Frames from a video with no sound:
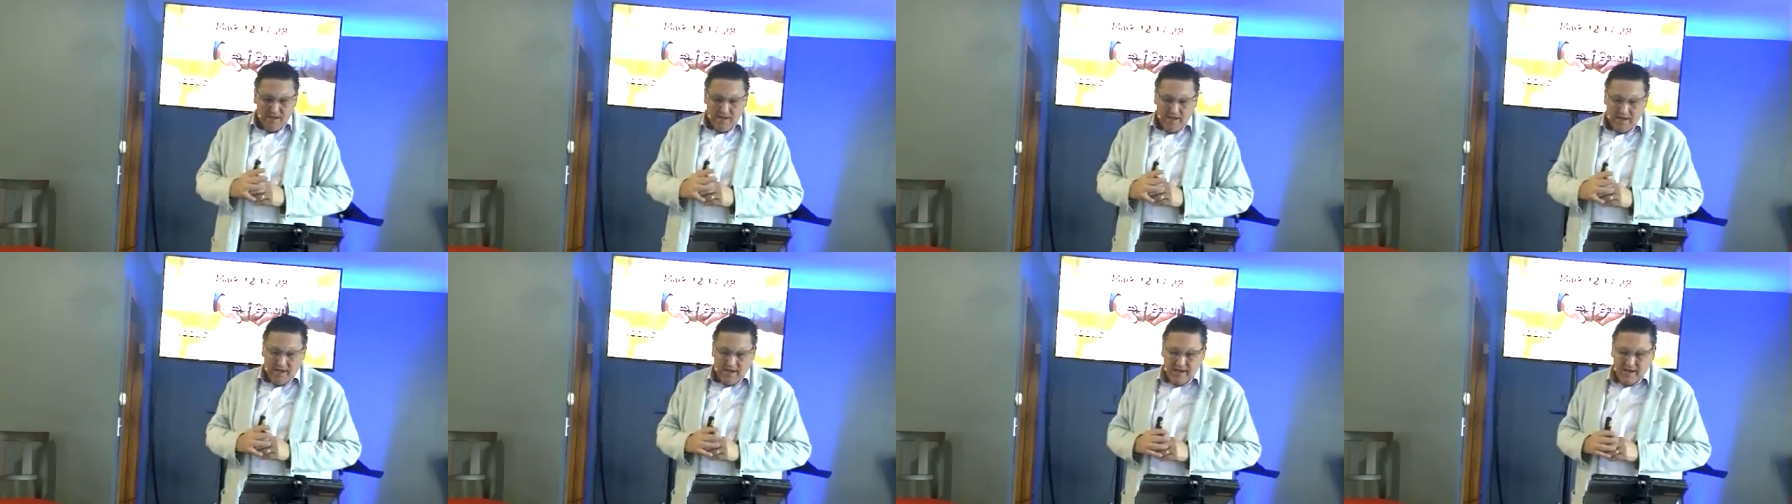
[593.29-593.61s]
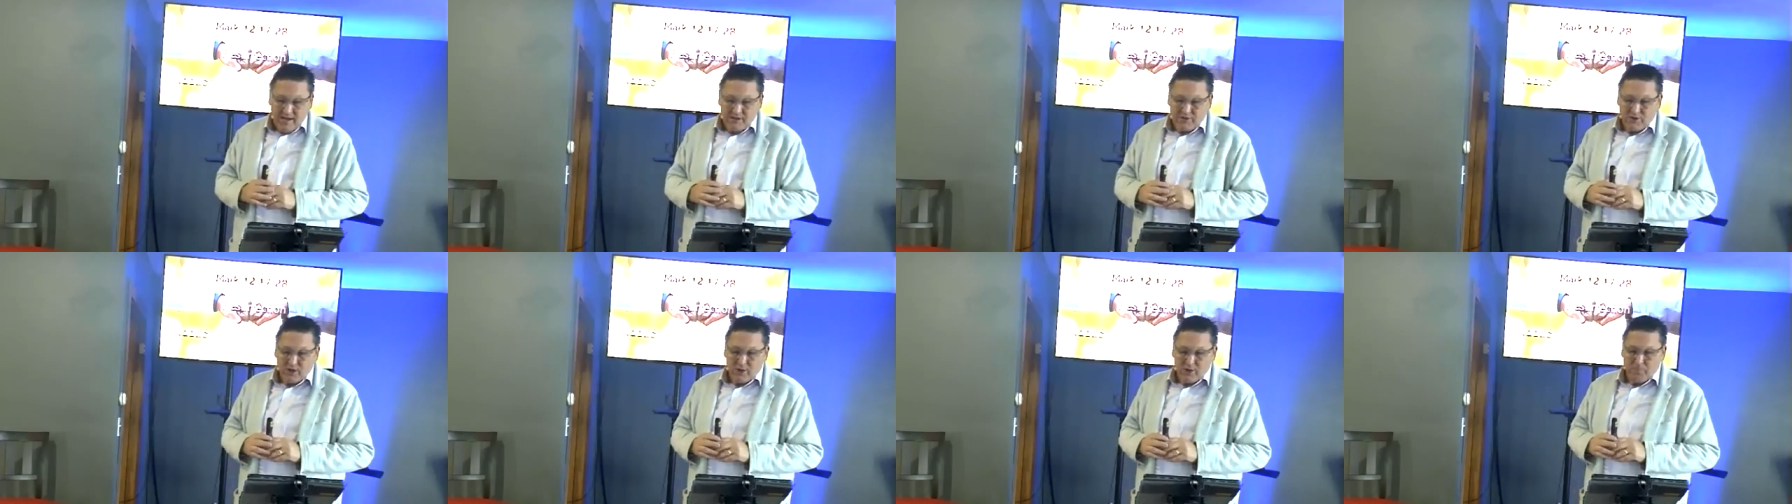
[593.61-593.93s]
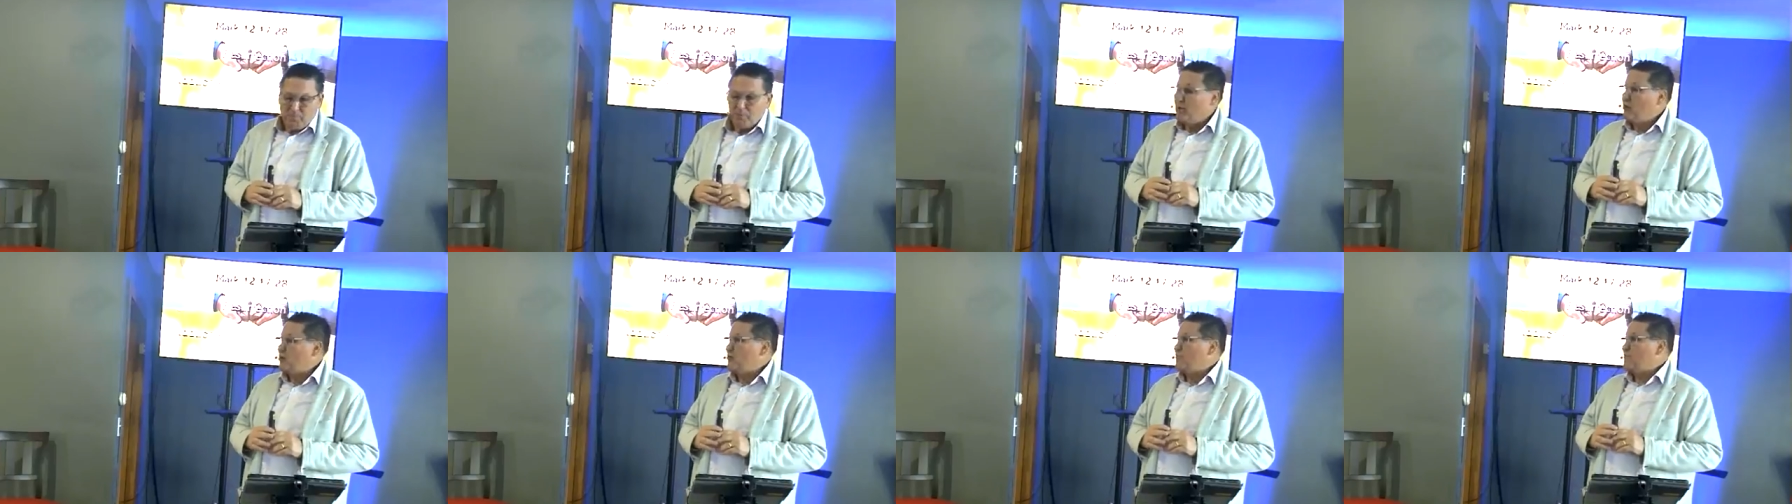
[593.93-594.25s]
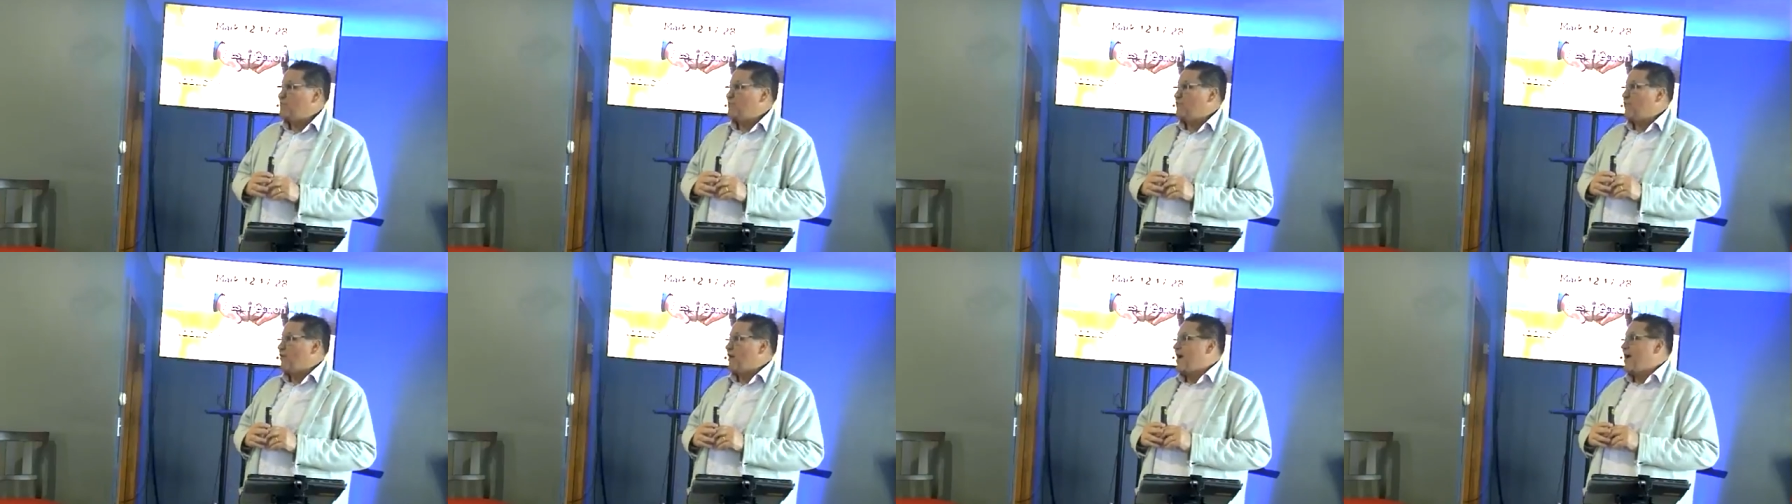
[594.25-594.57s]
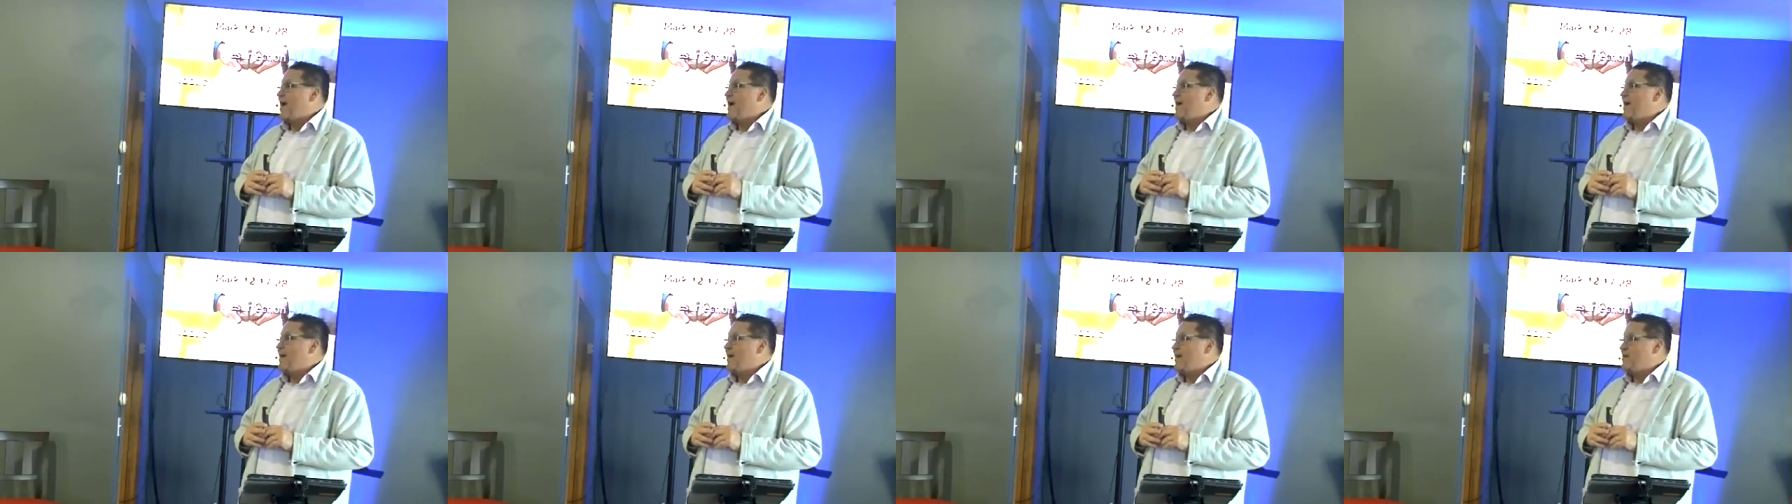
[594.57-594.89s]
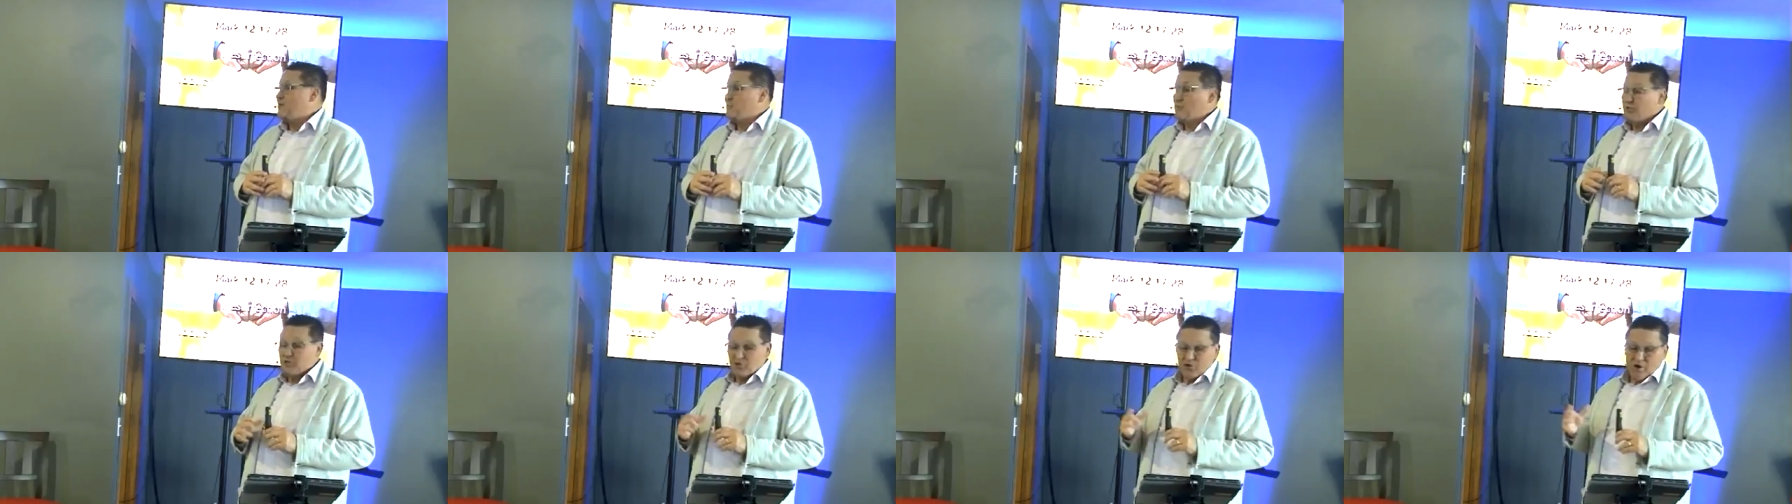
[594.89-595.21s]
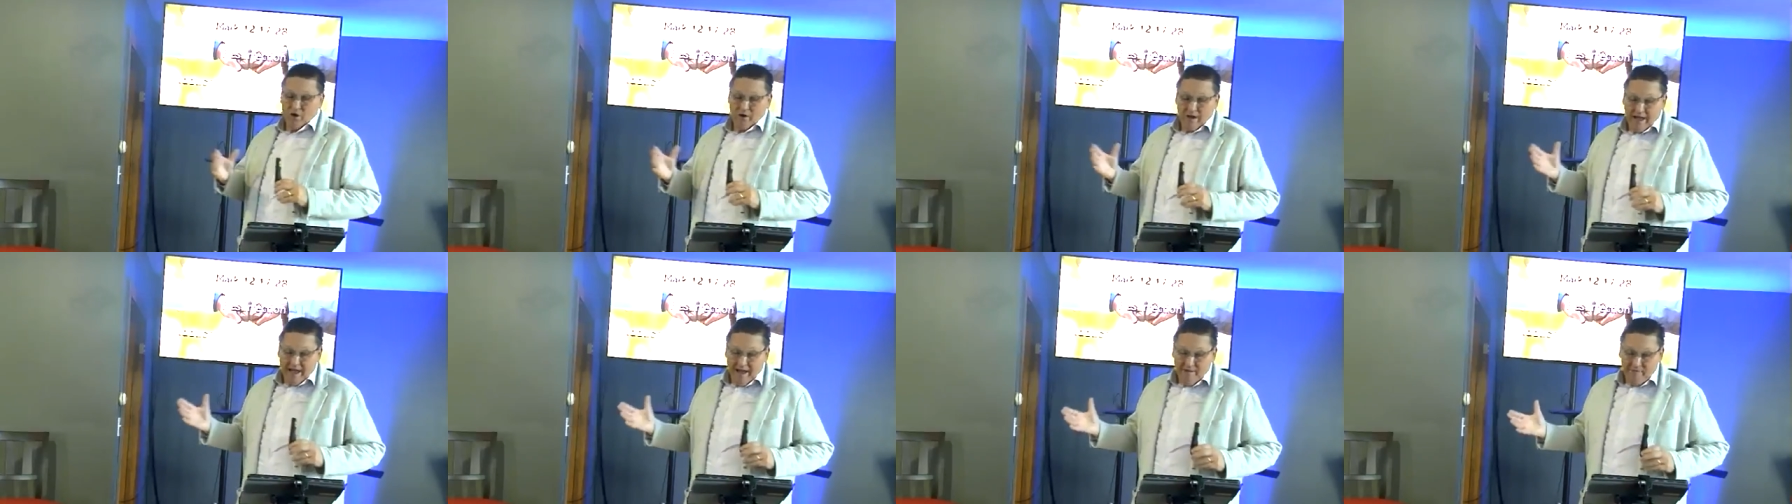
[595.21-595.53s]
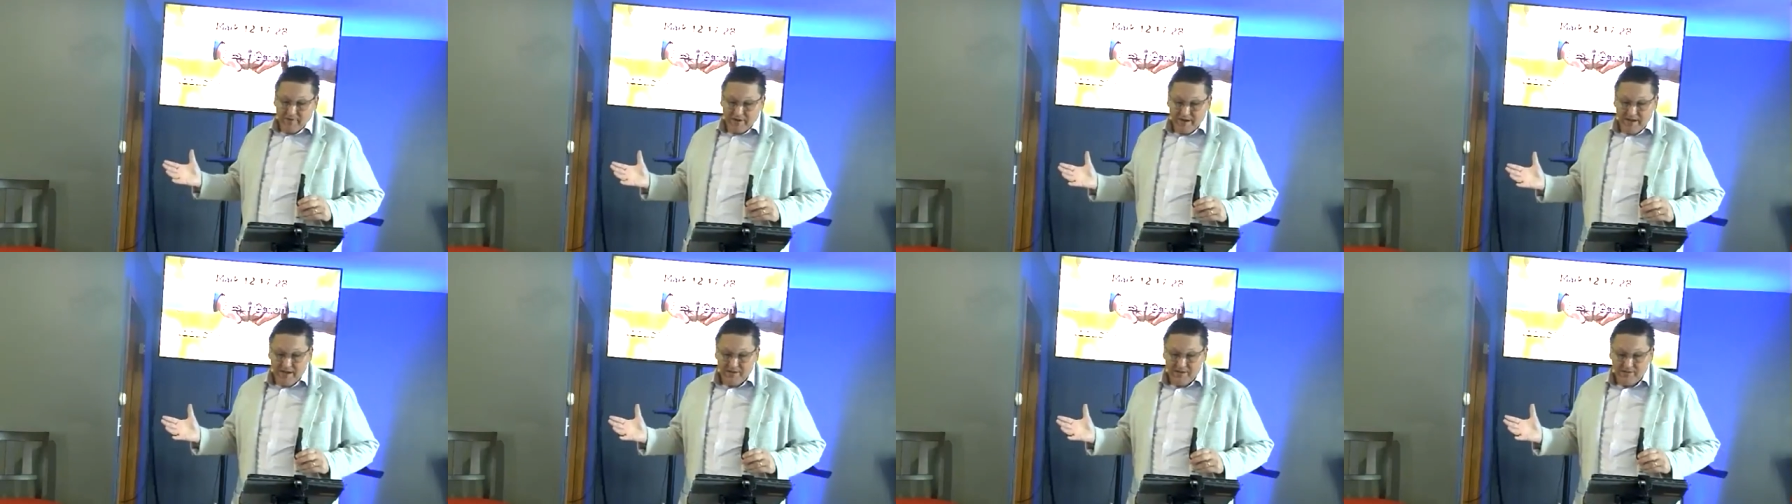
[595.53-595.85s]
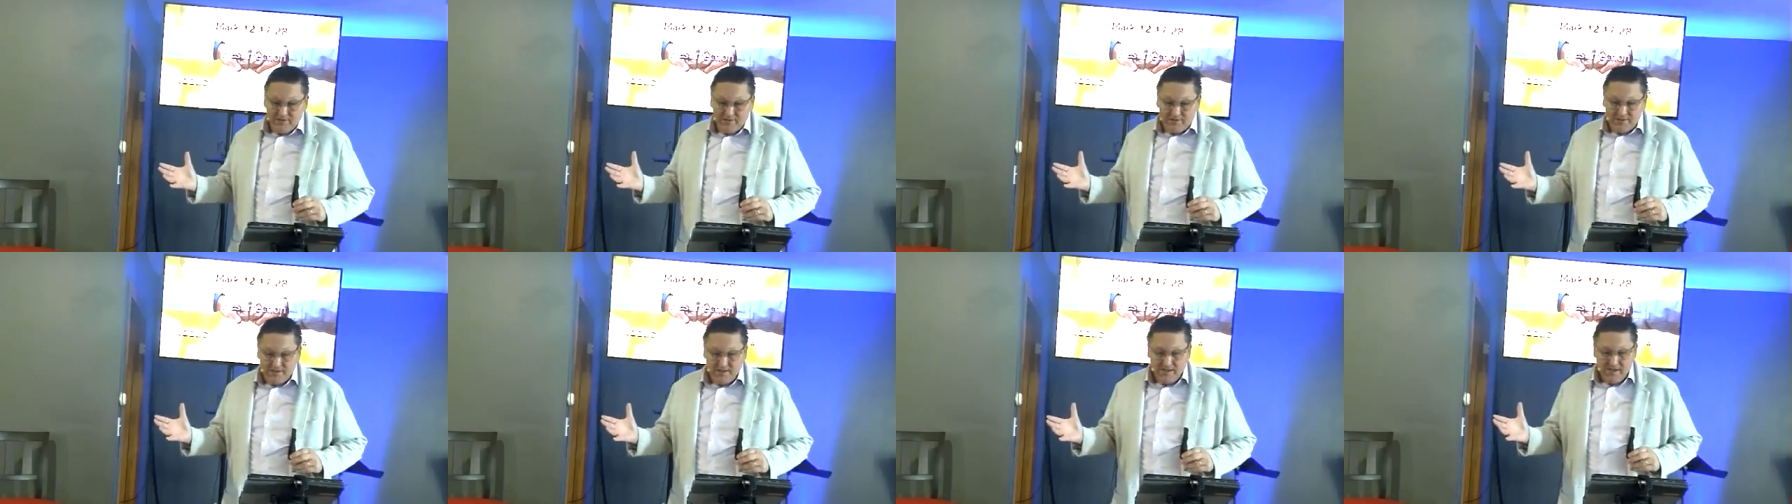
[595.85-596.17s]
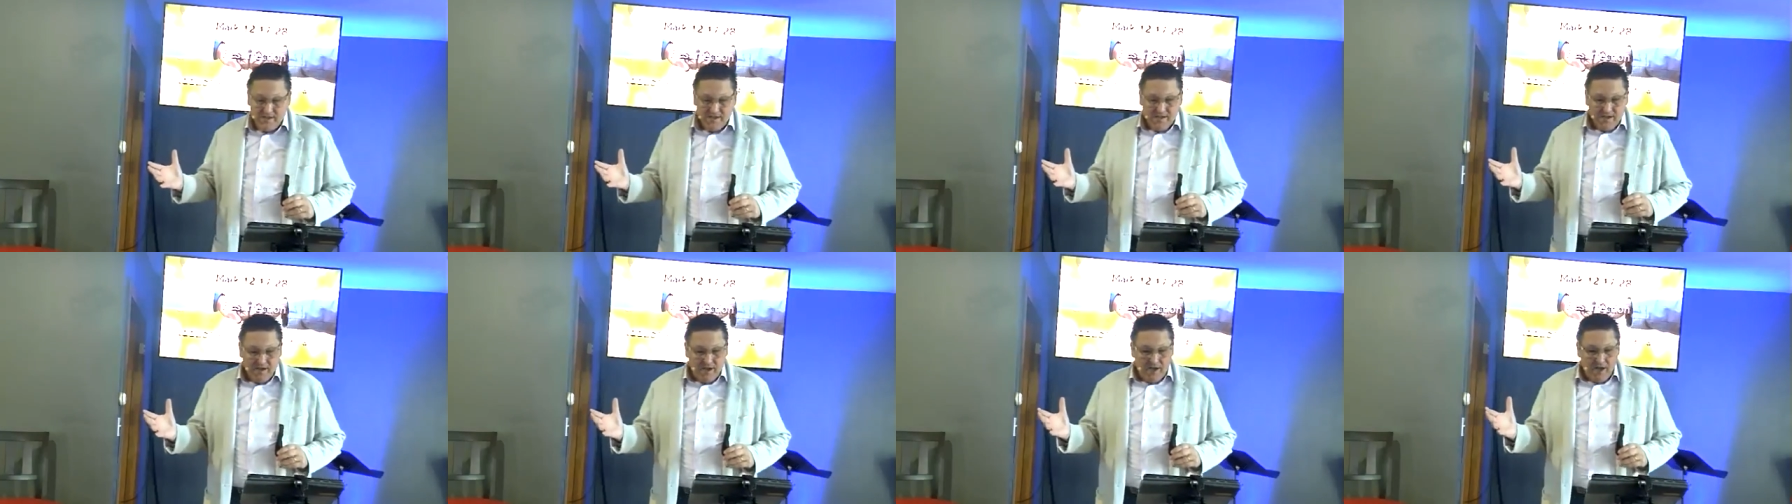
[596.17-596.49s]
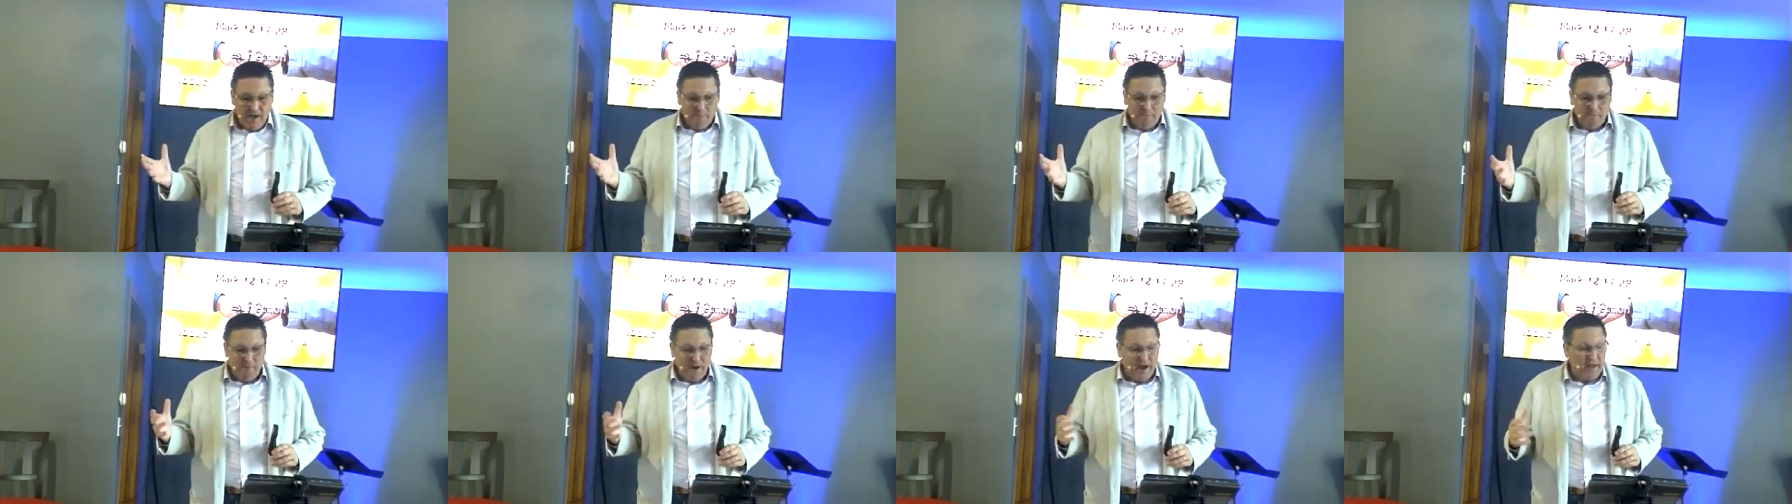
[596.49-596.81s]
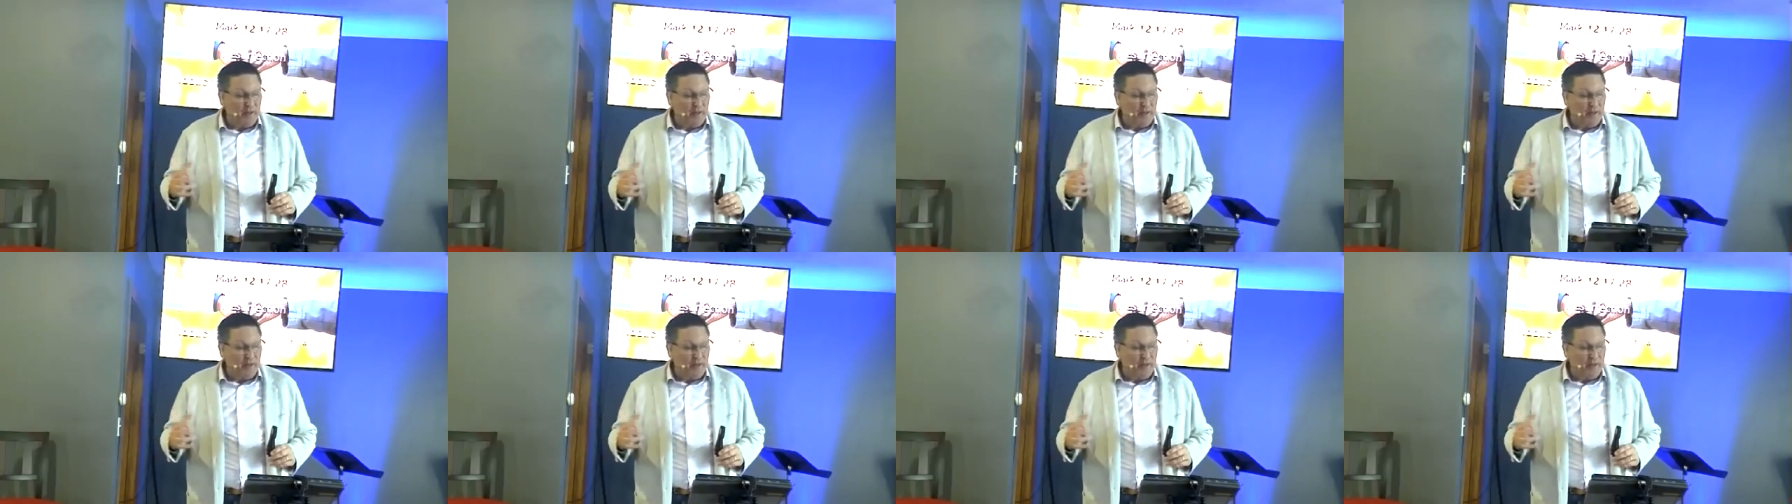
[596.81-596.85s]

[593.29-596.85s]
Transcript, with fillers: into the political fray, as we saw evidenced uh,